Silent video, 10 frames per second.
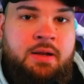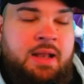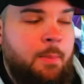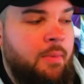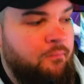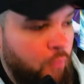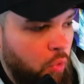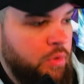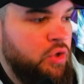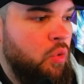Now,
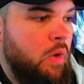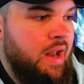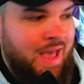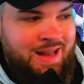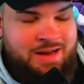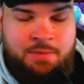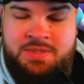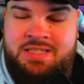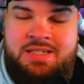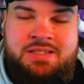before we do go on ahead and
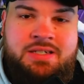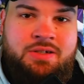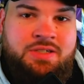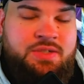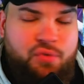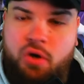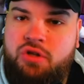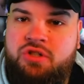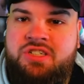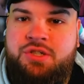update this tier list, if you are
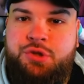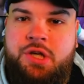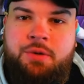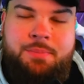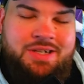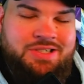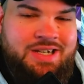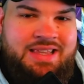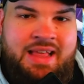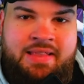new to the channel, make sure
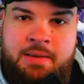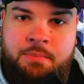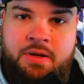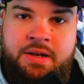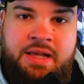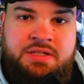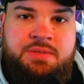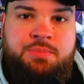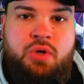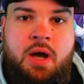to hit that like button and
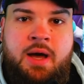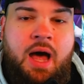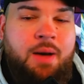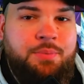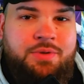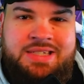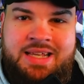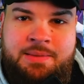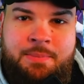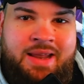subscribe. I upload
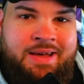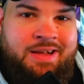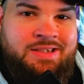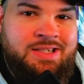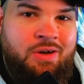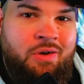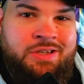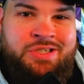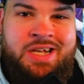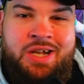daily Madden content on
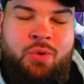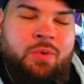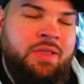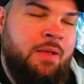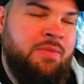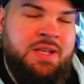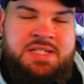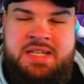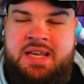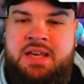the channel. Would love to
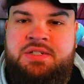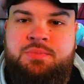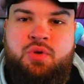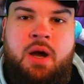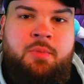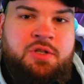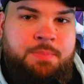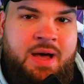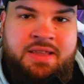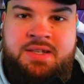hit 10k subscribers
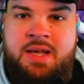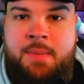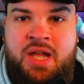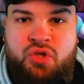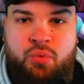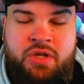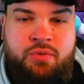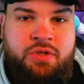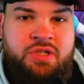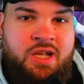by the time Madden
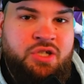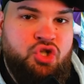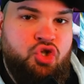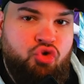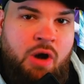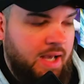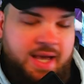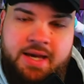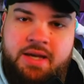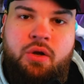23 does drop.
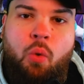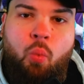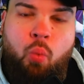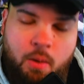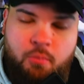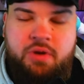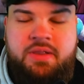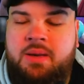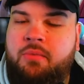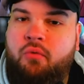And one more
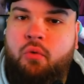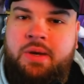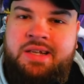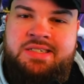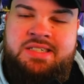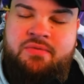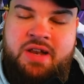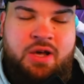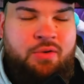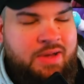thing before we get into the
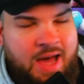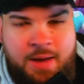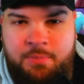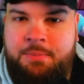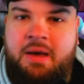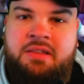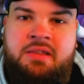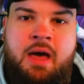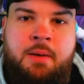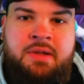video, gotta bring back the
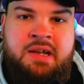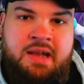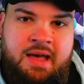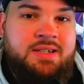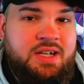comment today.